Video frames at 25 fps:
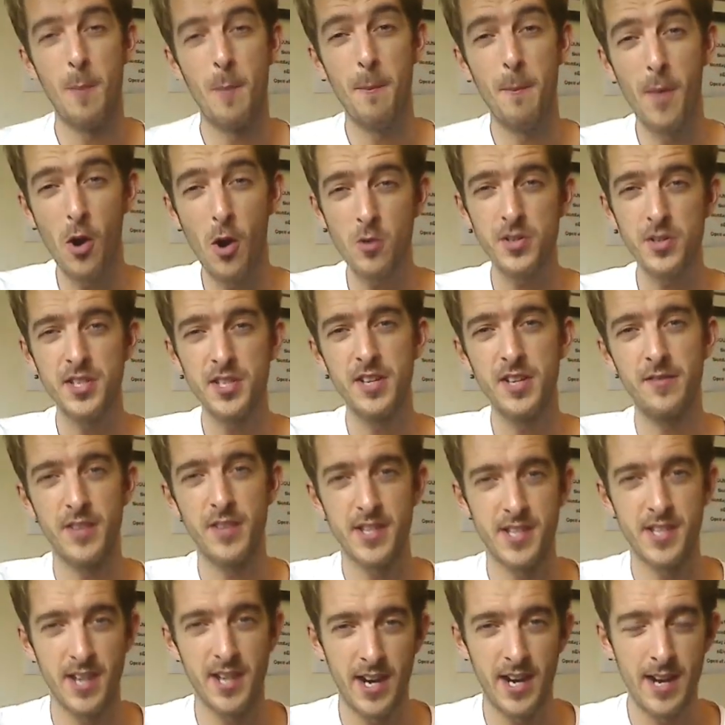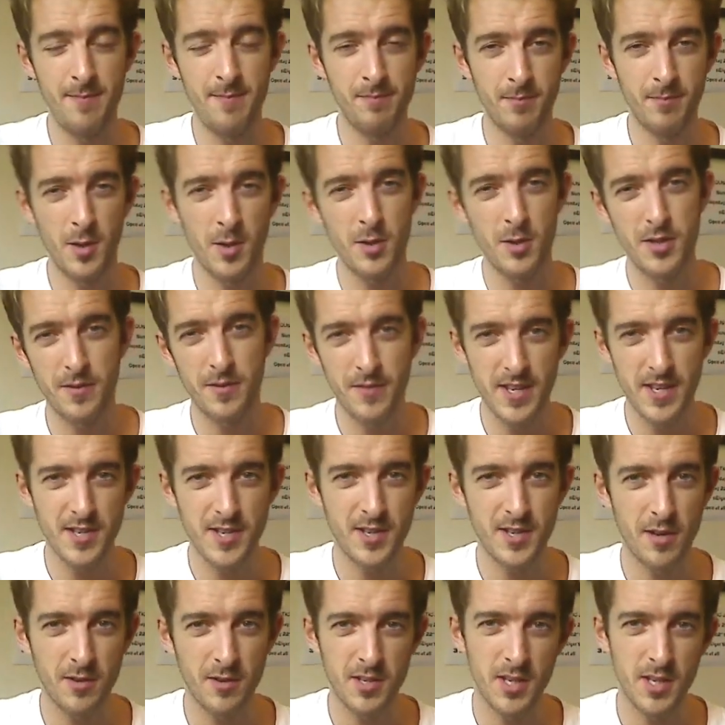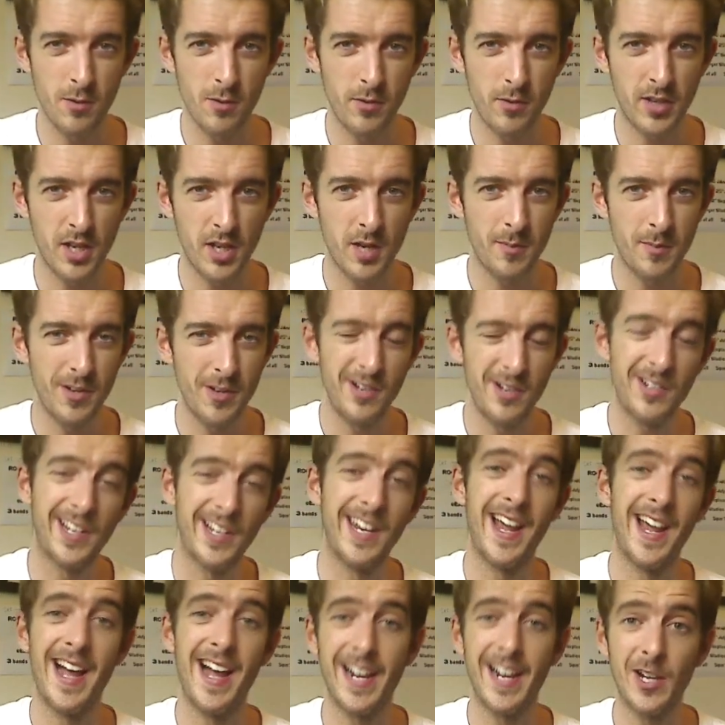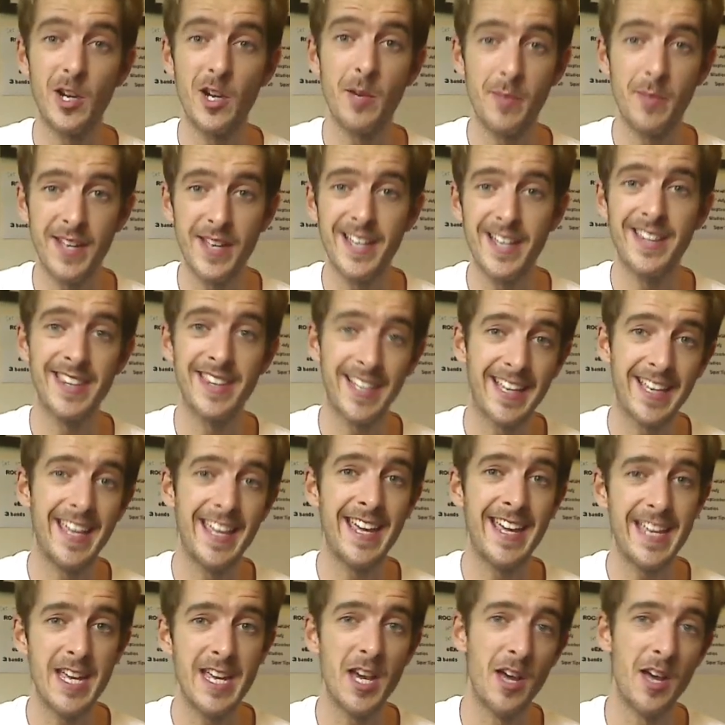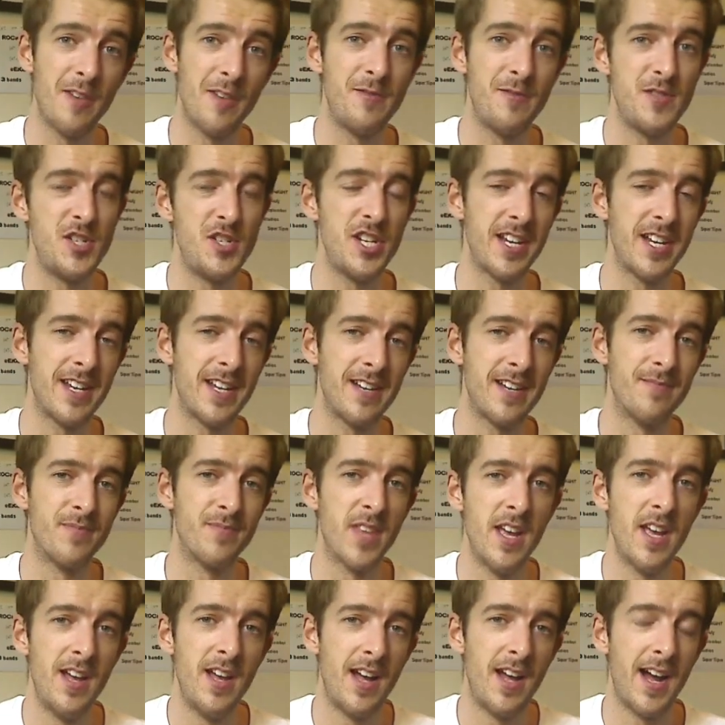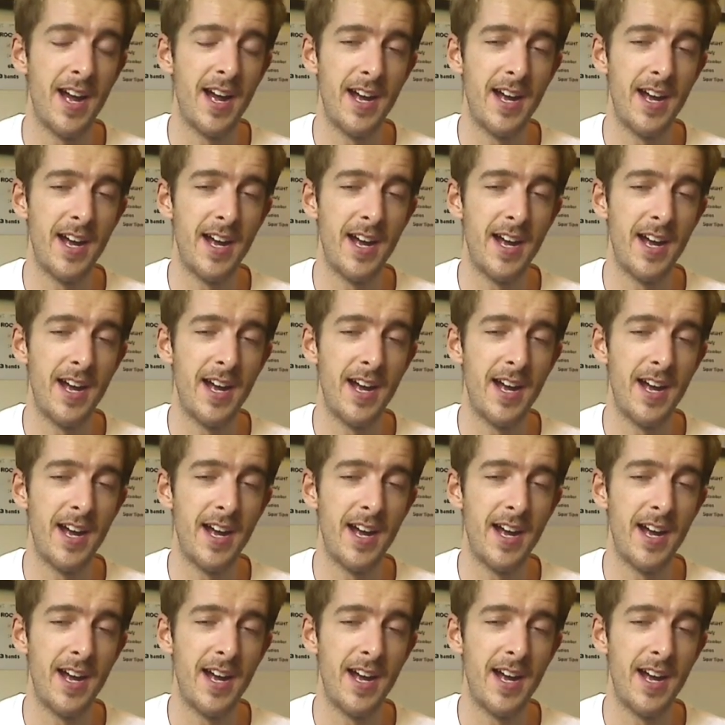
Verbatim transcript: So most of the time, most of these songs that we're going to be looking at are going to be in the key of G.